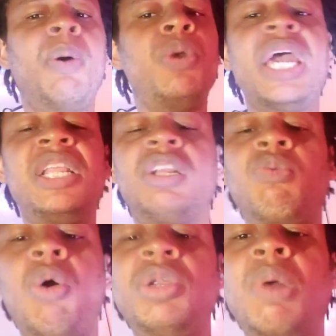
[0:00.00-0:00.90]
But we headed in
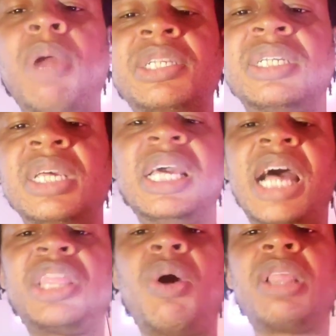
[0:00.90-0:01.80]
the wrong direction.
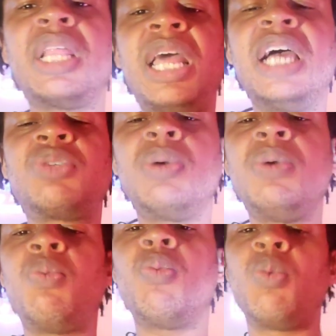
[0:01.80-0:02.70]
I thought after last
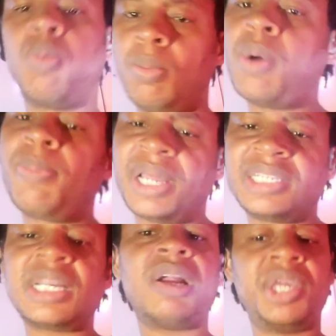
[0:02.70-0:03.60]
week, but we
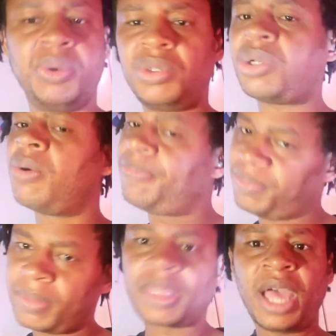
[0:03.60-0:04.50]
played Syracuse, so
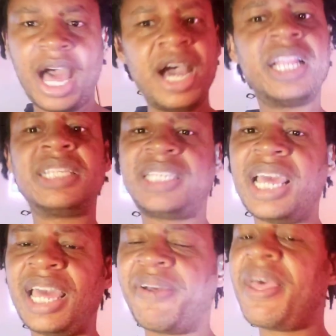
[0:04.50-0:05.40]
I
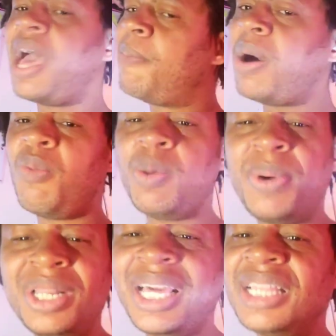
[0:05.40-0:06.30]
understand. But
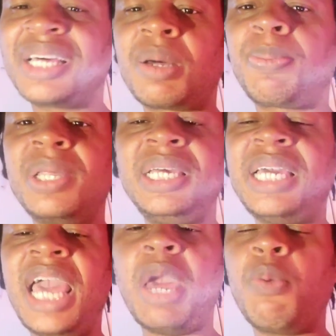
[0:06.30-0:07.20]
we put together a
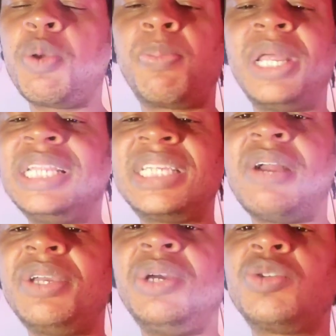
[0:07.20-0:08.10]
complete game. We played
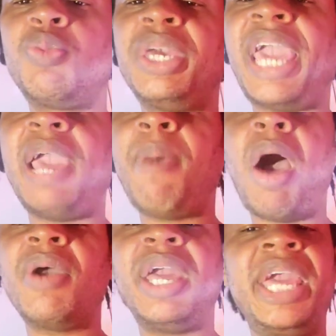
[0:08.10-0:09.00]
Syracuse and we came
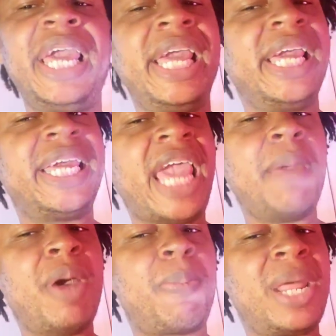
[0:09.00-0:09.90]
out and, and, and
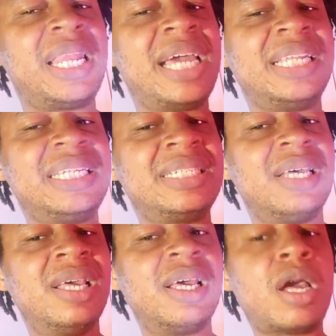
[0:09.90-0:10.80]
came out played like
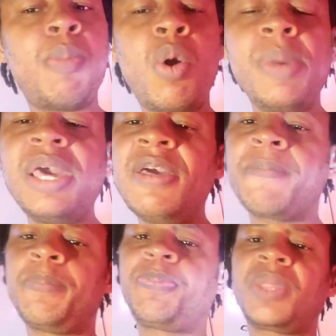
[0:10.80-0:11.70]
this. Come on,
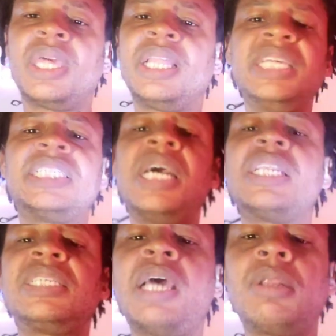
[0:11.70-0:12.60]
man. This is
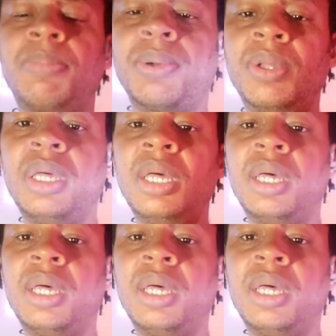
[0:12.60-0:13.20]
unacceptable.